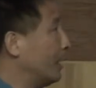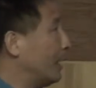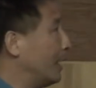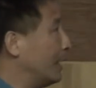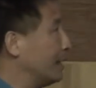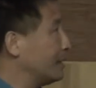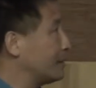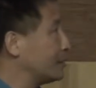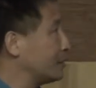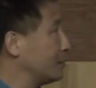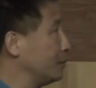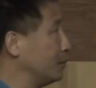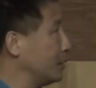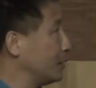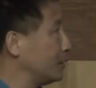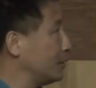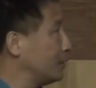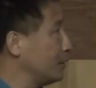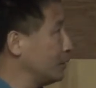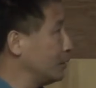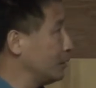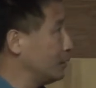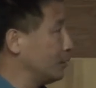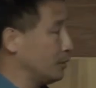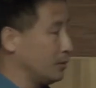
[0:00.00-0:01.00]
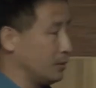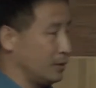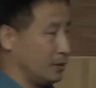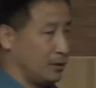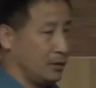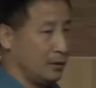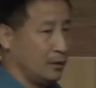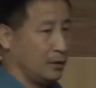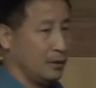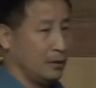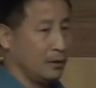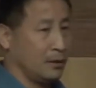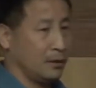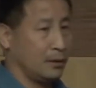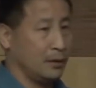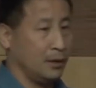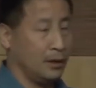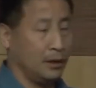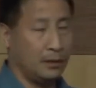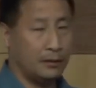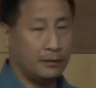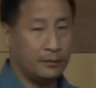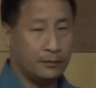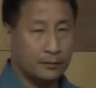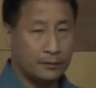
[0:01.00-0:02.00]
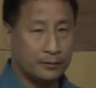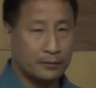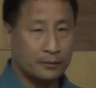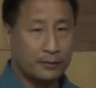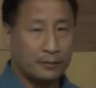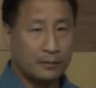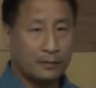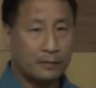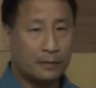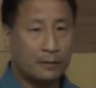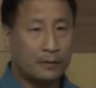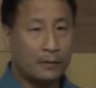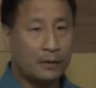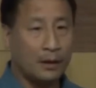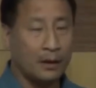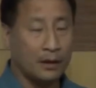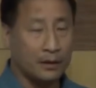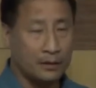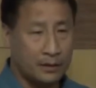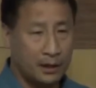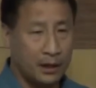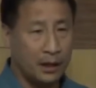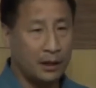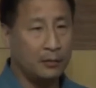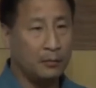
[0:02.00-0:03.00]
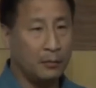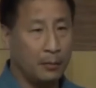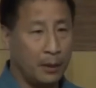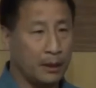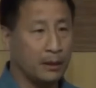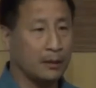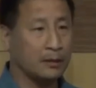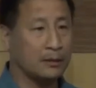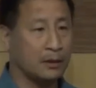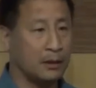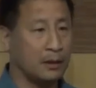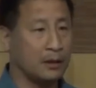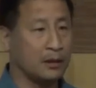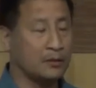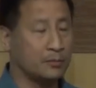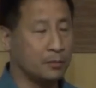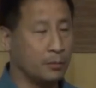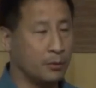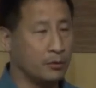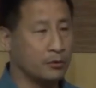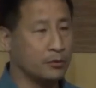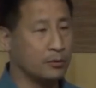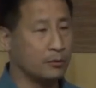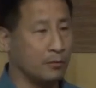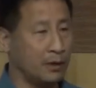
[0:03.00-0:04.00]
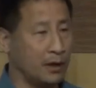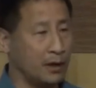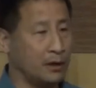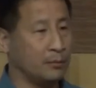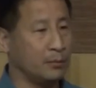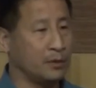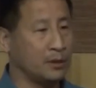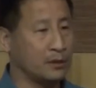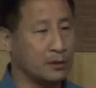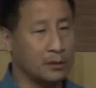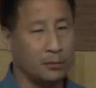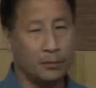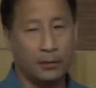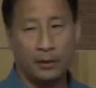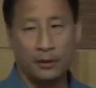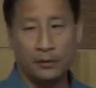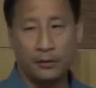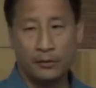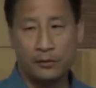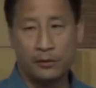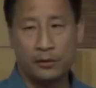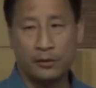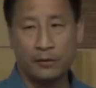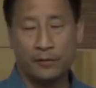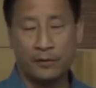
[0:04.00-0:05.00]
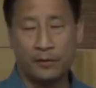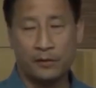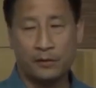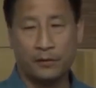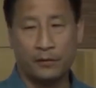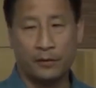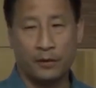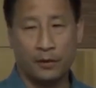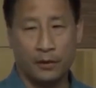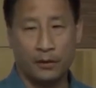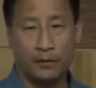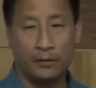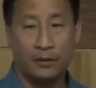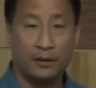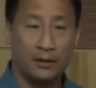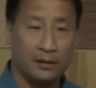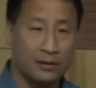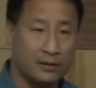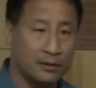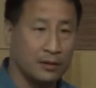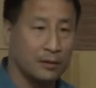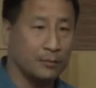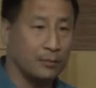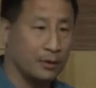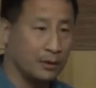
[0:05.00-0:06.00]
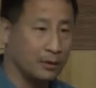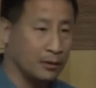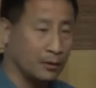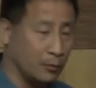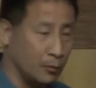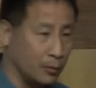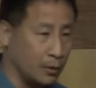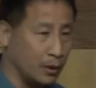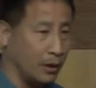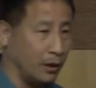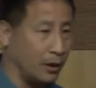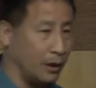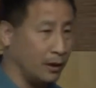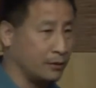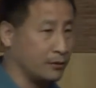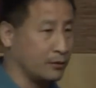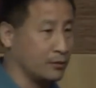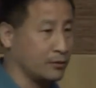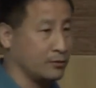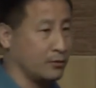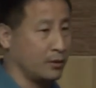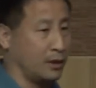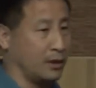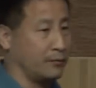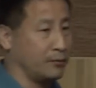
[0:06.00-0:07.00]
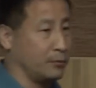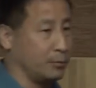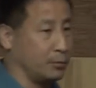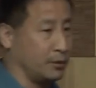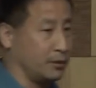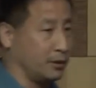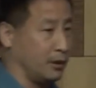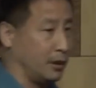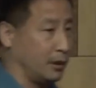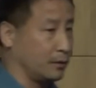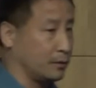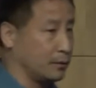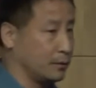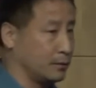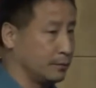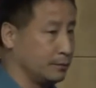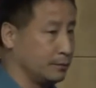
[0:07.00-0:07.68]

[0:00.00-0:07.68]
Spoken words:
I submit to you that a 10 megaton explosion randomly somewhere on the surface of the Earth is something that we ought to strive to protect.